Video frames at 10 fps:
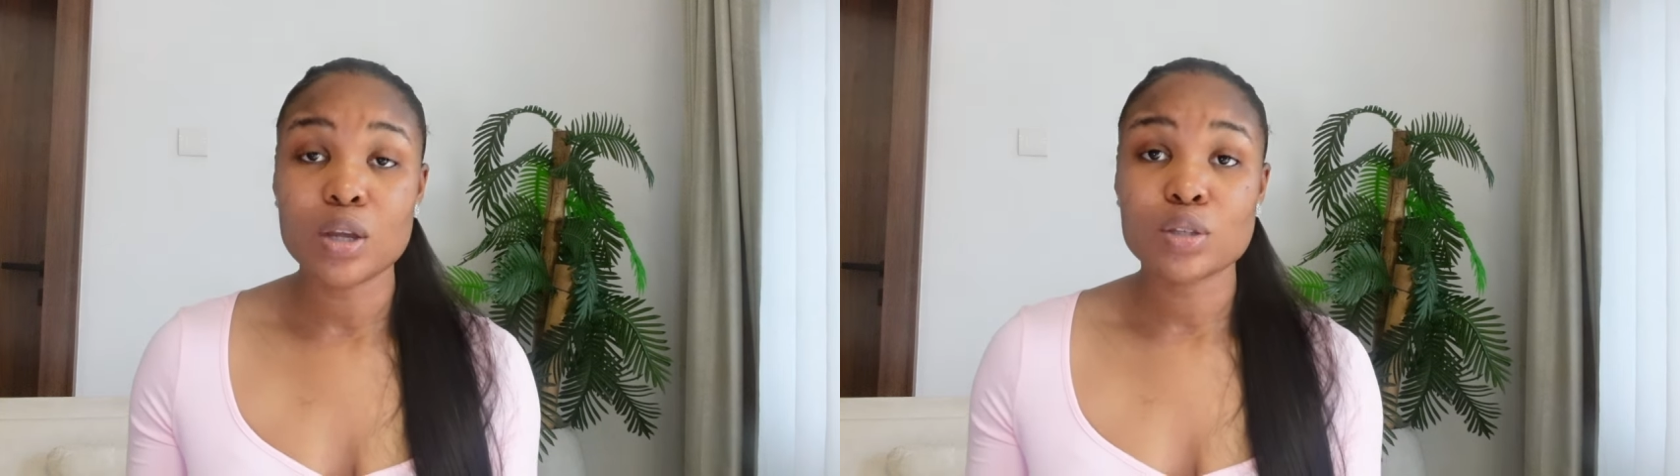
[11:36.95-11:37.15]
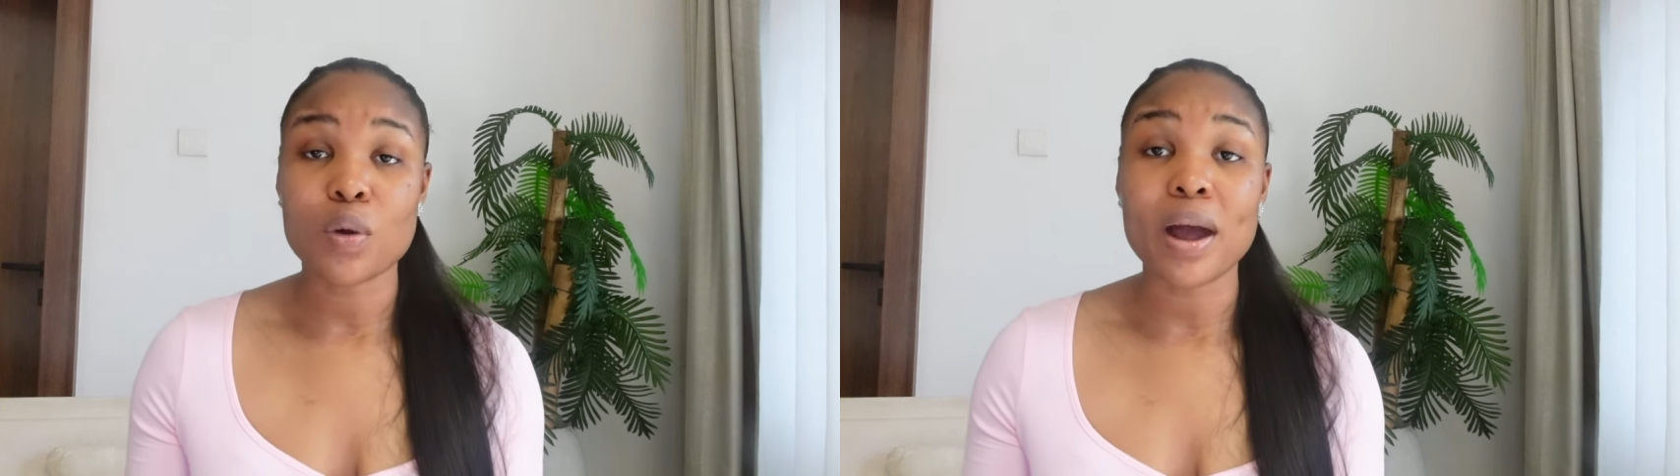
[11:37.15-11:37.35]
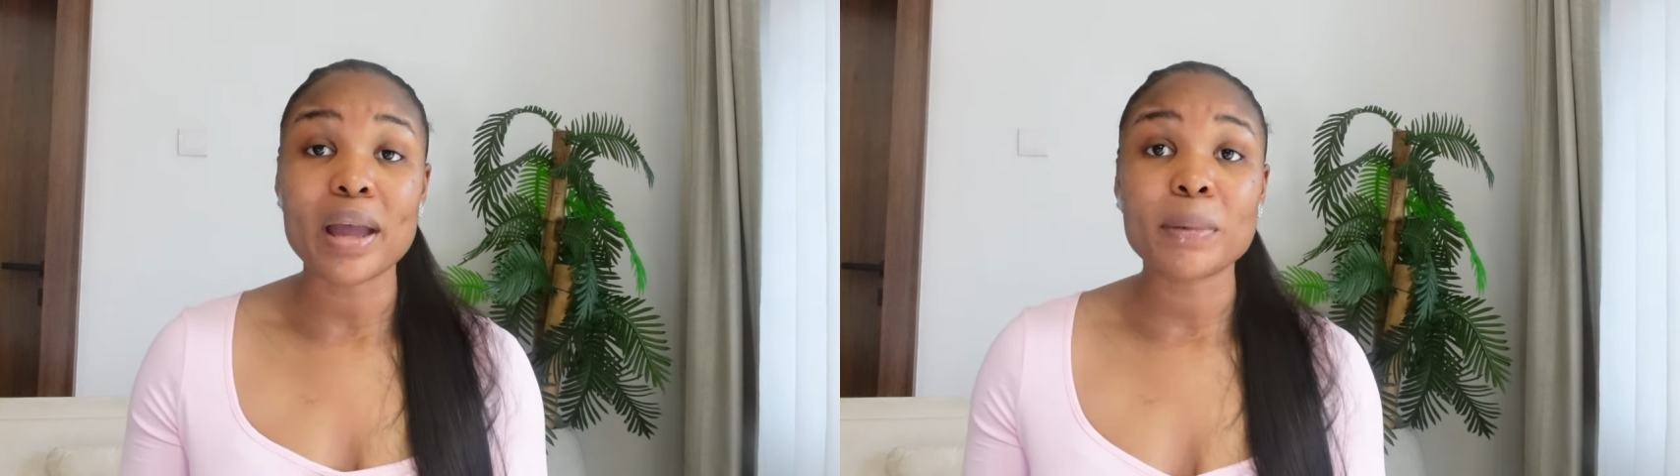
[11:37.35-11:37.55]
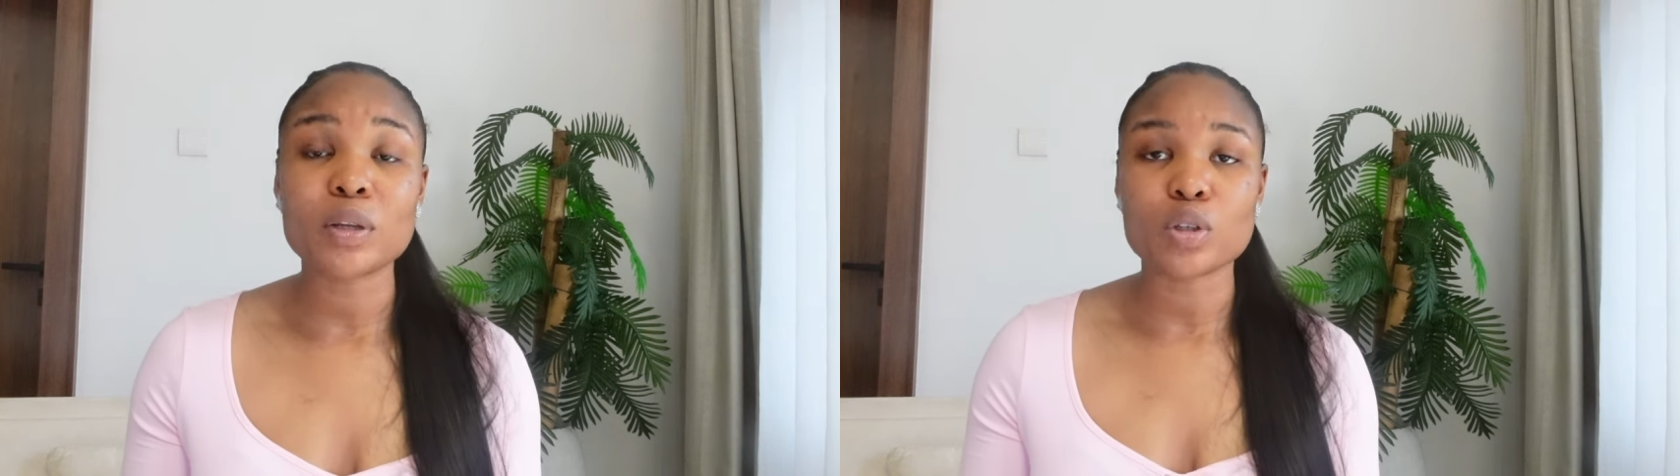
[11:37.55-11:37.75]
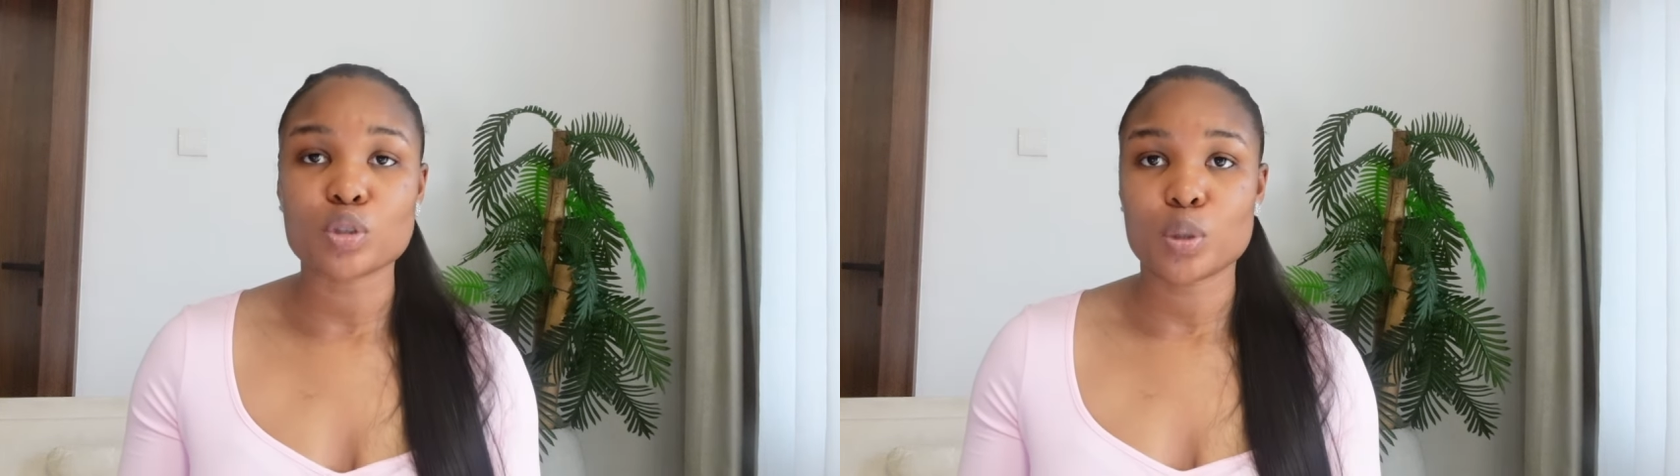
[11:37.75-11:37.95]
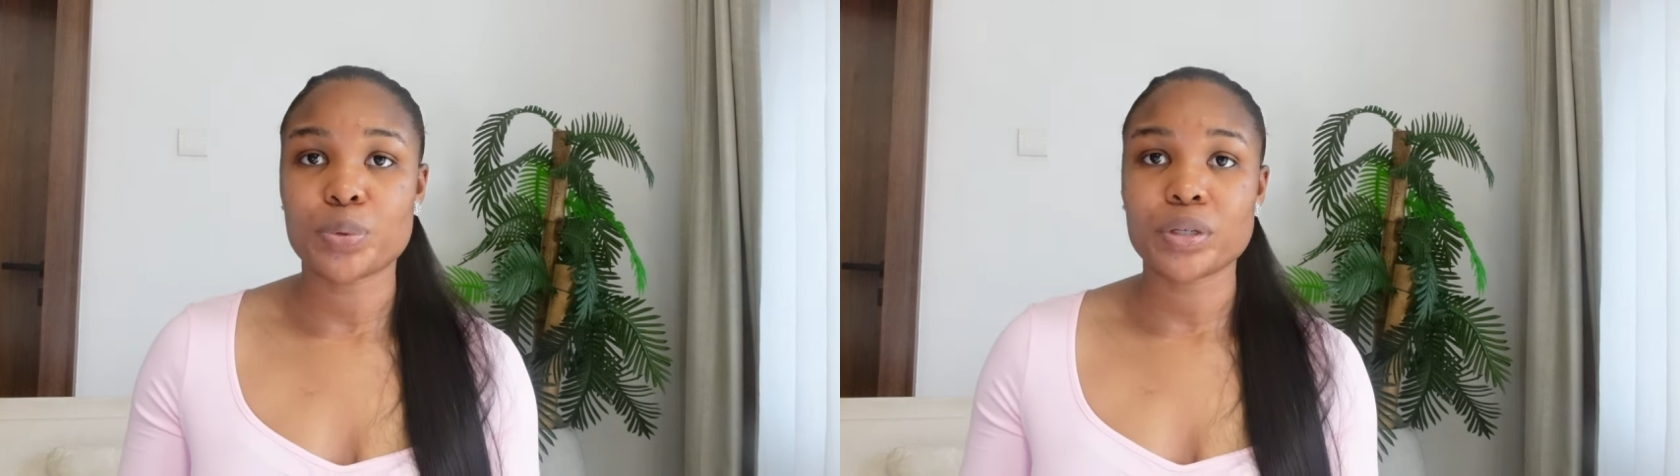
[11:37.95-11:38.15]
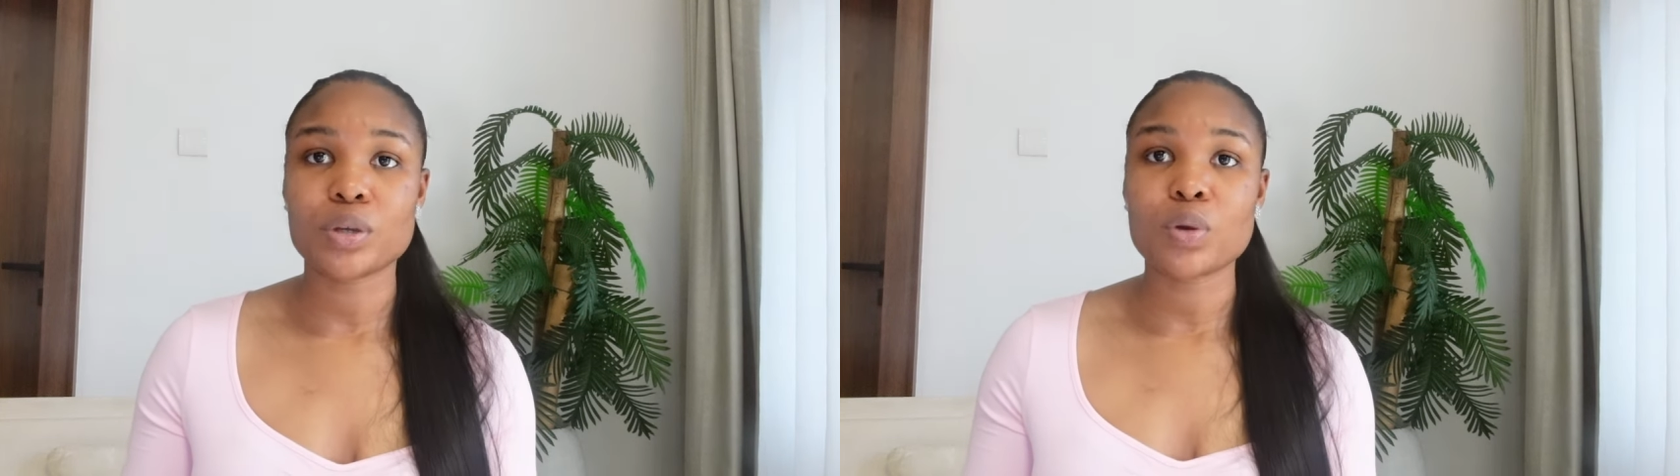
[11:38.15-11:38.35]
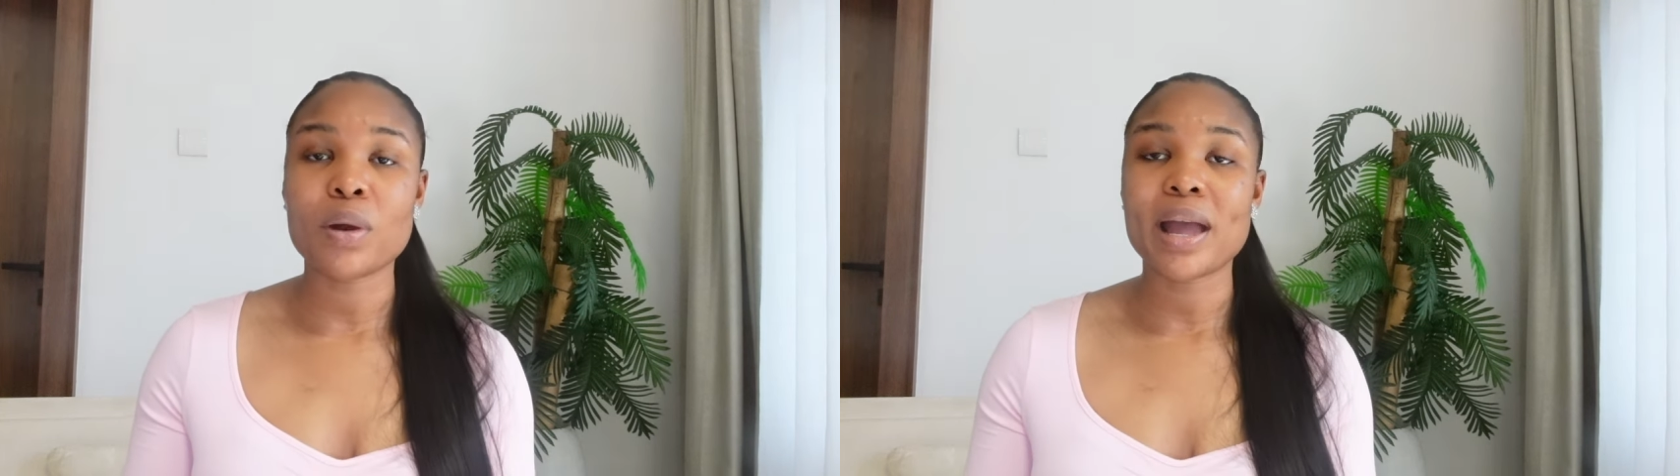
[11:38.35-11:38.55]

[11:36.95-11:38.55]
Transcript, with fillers: So I am an entrepreneur.